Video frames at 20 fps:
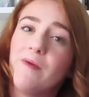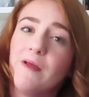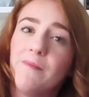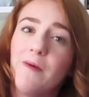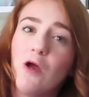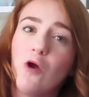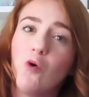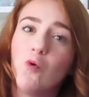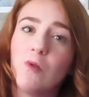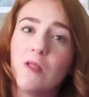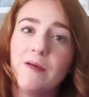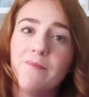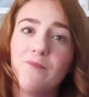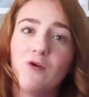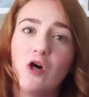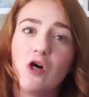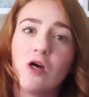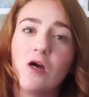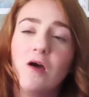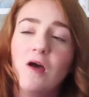I'm reading it
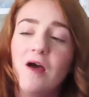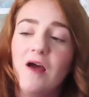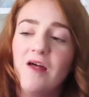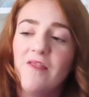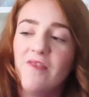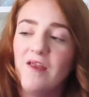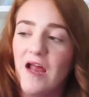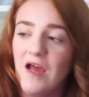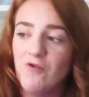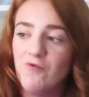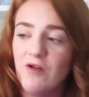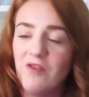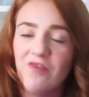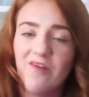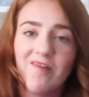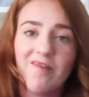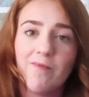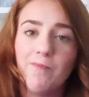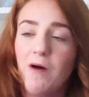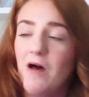on my Kindle,
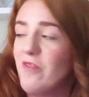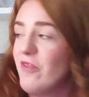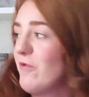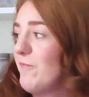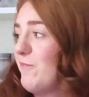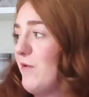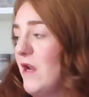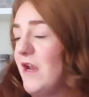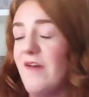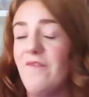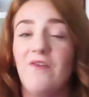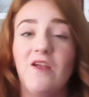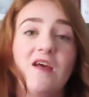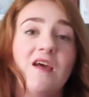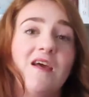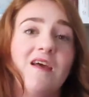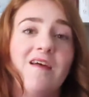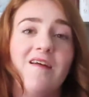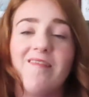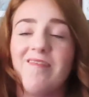and technically
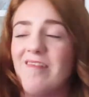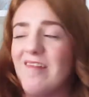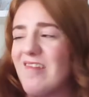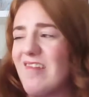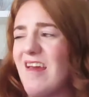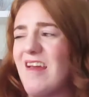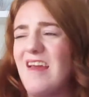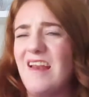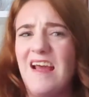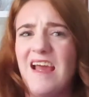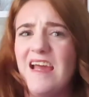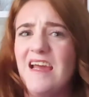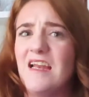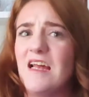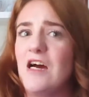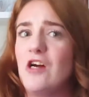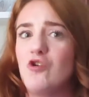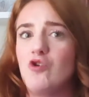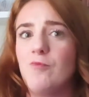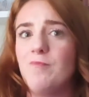this is only
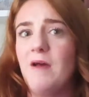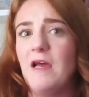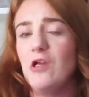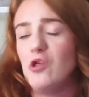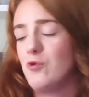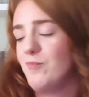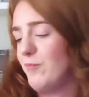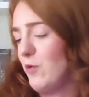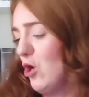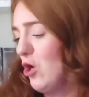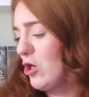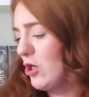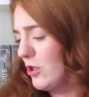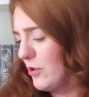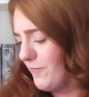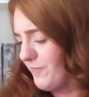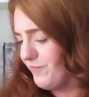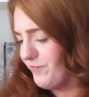500 pages.